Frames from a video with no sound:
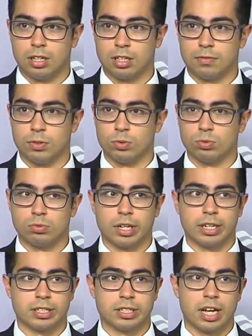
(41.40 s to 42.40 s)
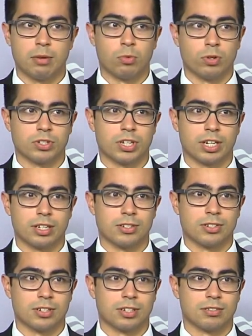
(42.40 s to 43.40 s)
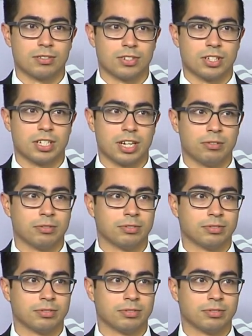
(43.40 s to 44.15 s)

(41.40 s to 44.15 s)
Give you like 10 more seconds to sit down.